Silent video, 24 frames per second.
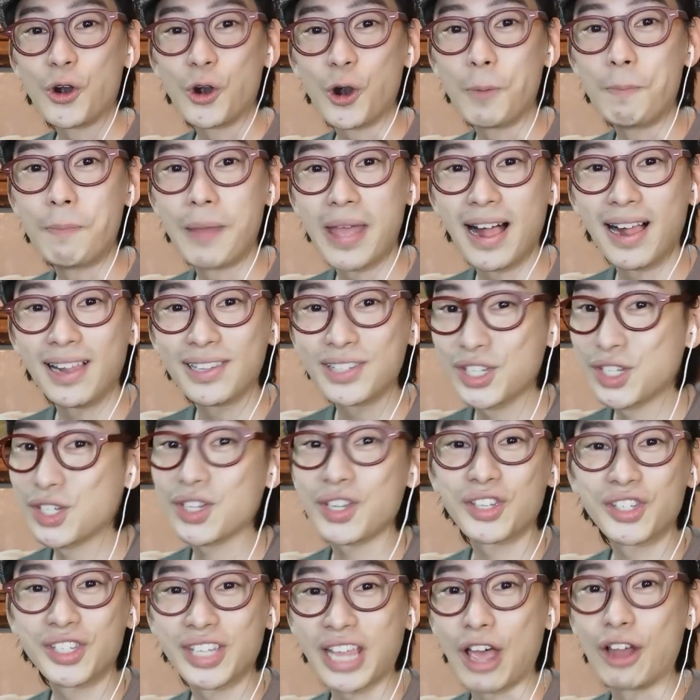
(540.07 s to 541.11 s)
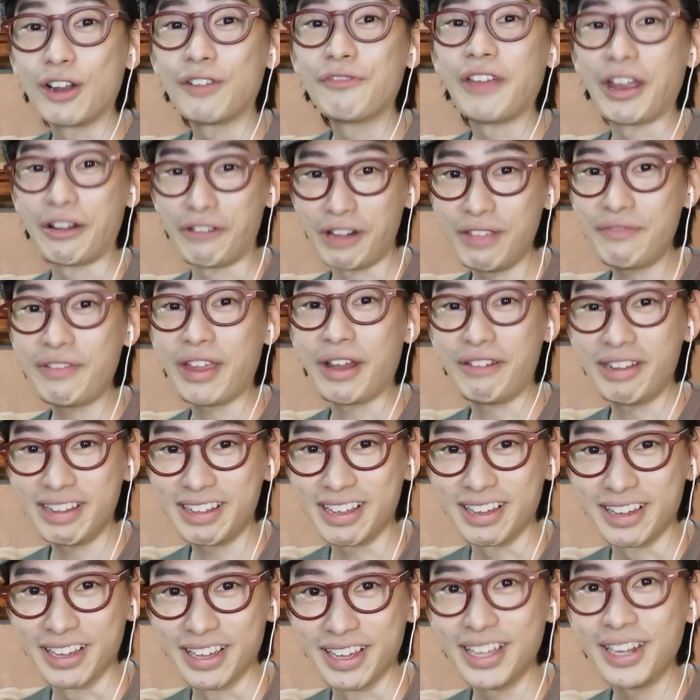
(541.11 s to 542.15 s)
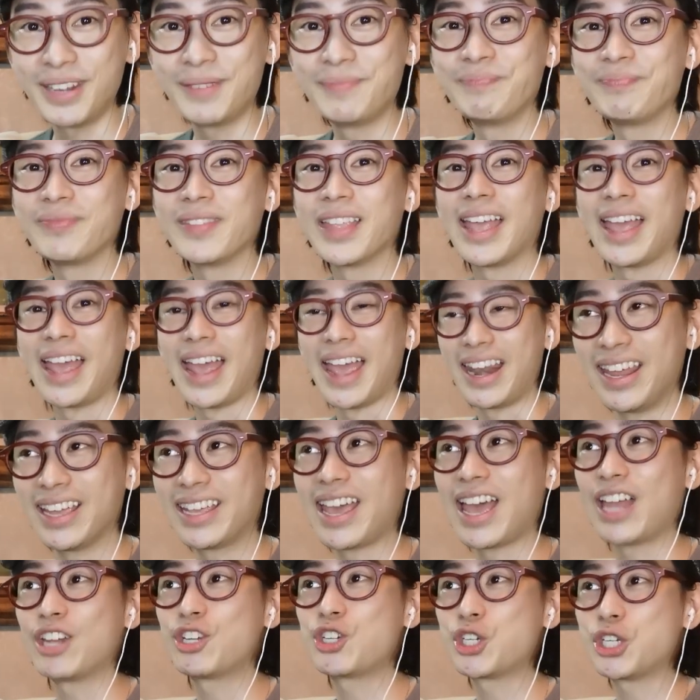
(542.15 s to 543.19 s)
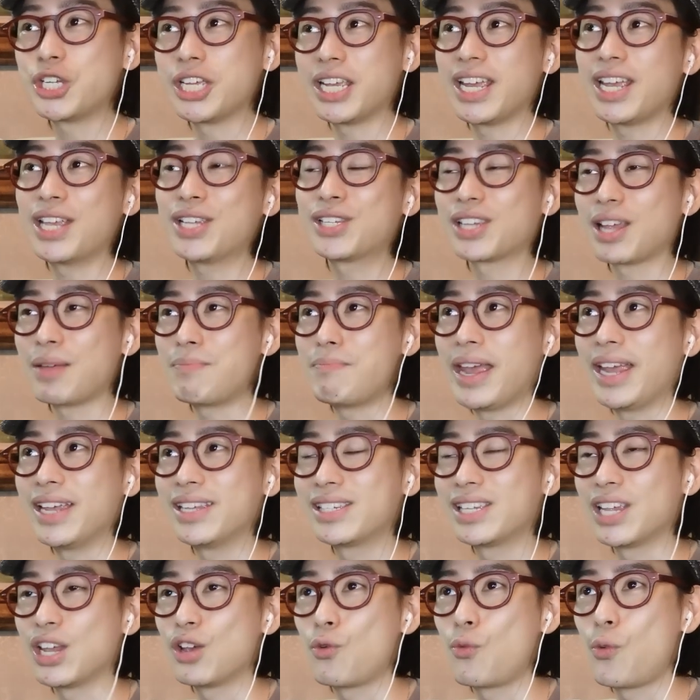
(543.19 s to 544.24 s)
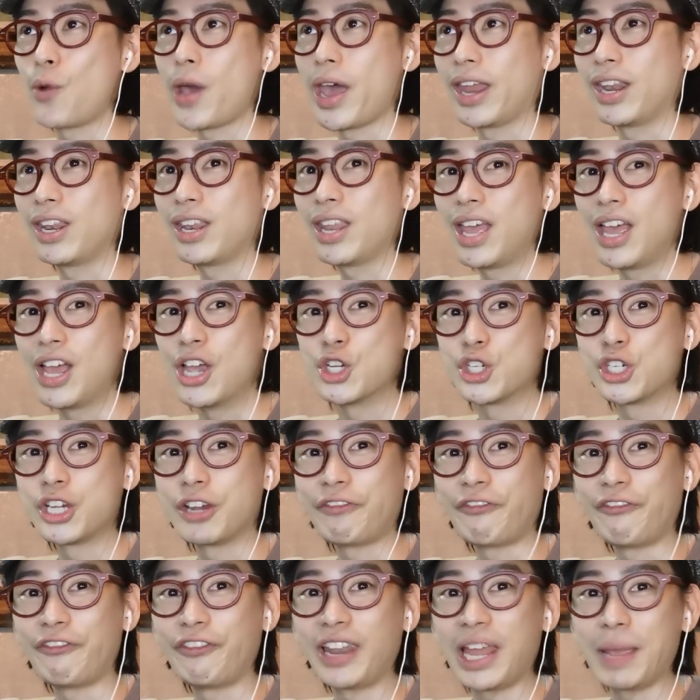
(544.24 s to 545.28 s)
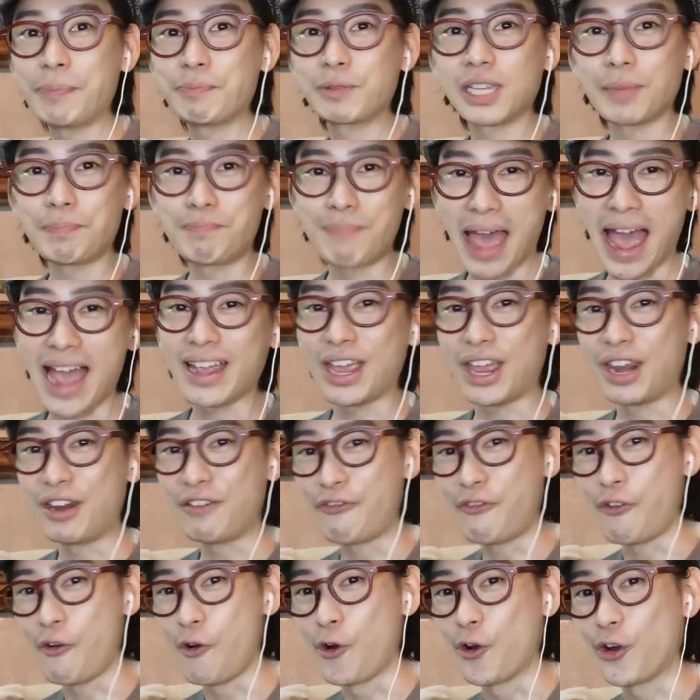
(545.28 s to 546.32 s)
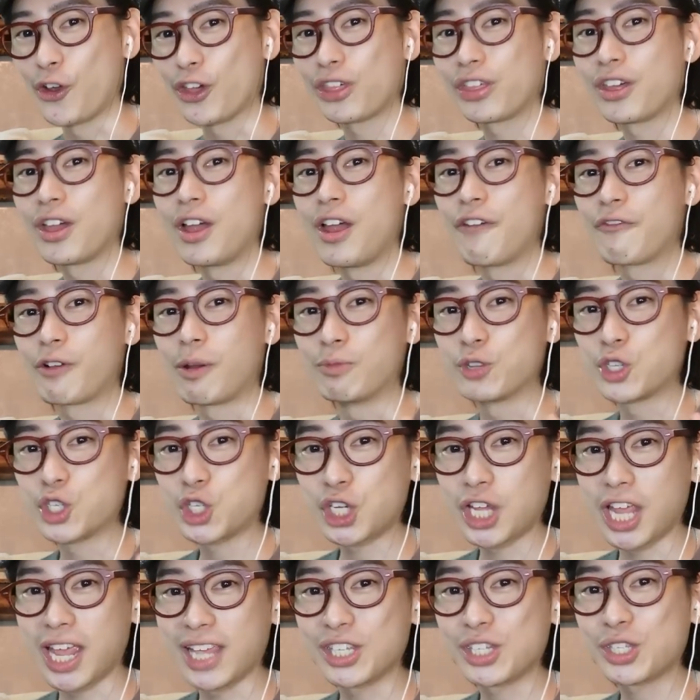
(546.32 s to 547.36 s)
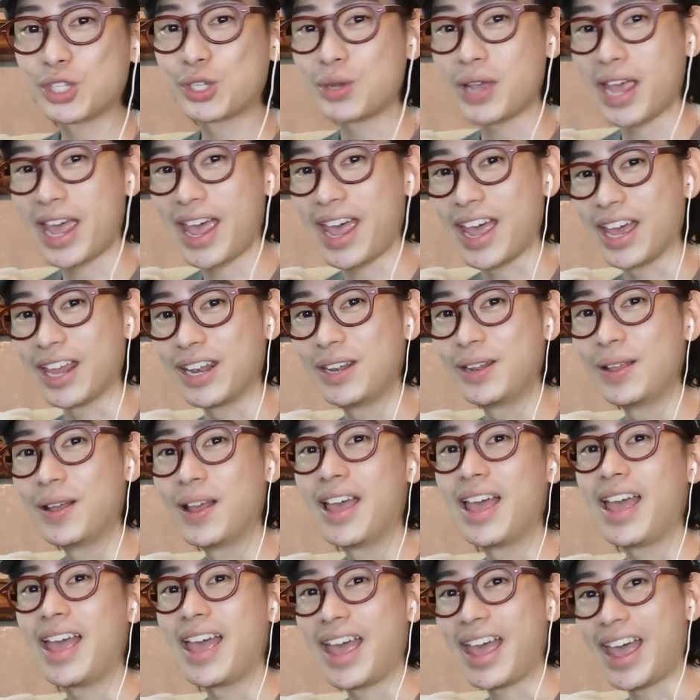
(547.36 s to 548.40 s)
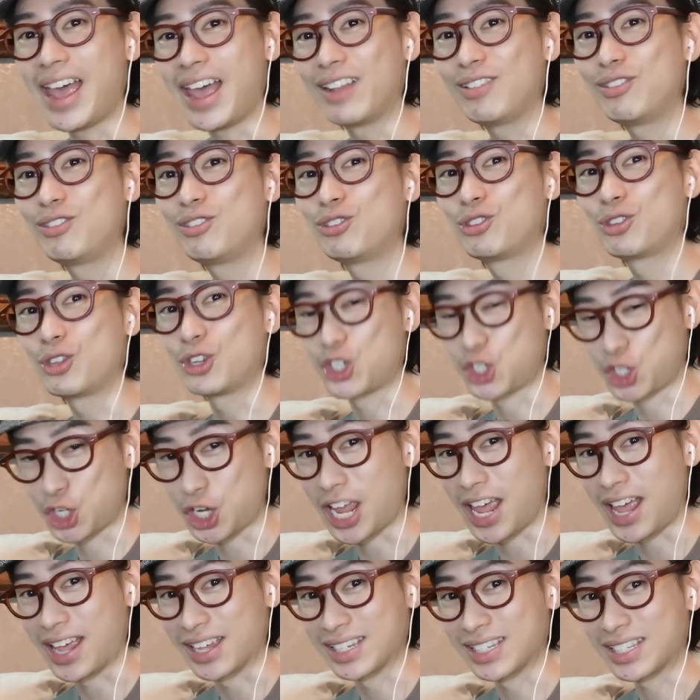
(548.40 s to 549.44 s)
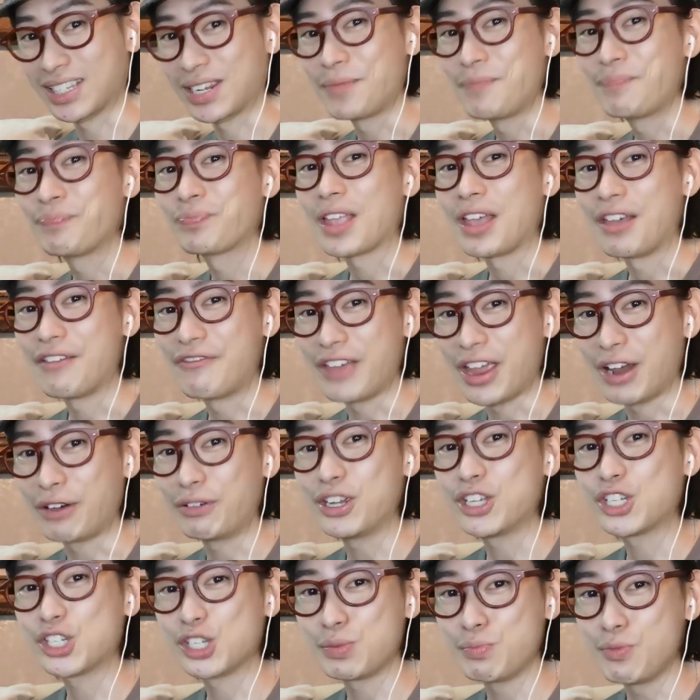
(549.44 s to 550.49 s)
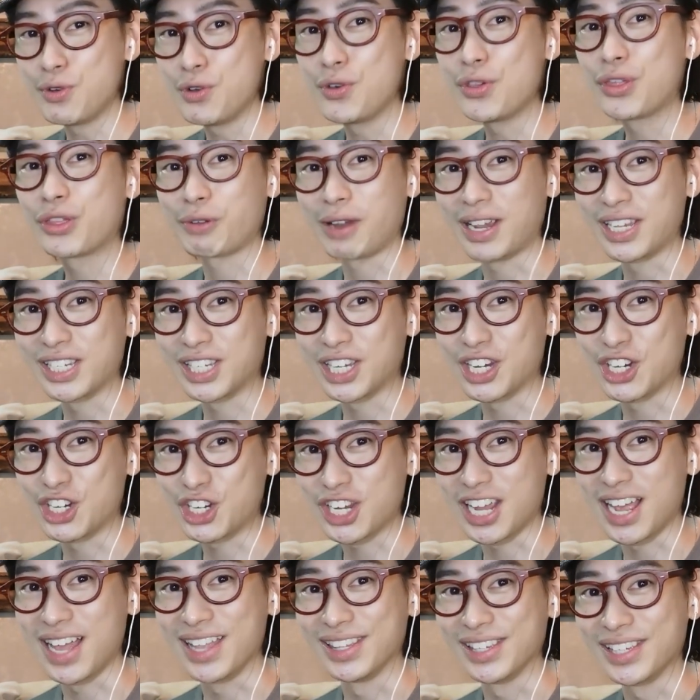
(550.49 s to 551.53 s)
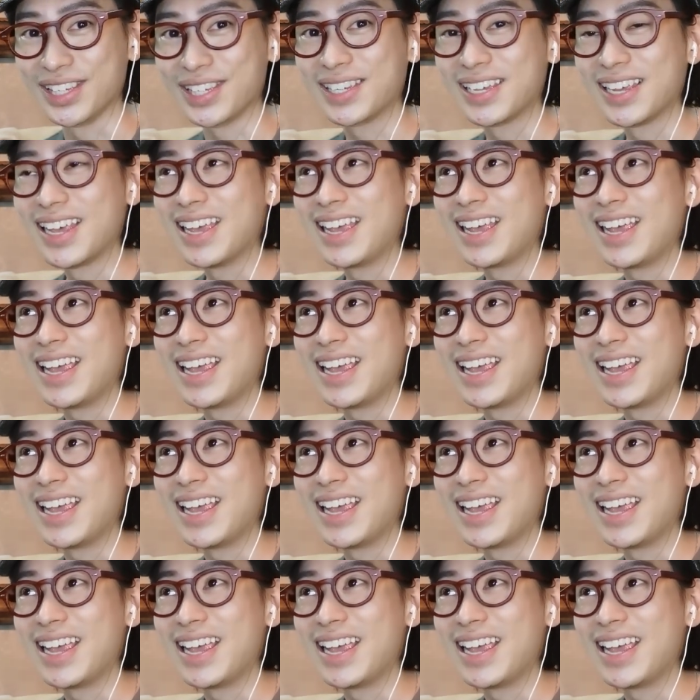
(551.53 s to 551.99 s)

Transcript: Her belts sound very, very good. And again, she is amazing when she flips back and forth from chest to head, head to chest. Very smooth transitions.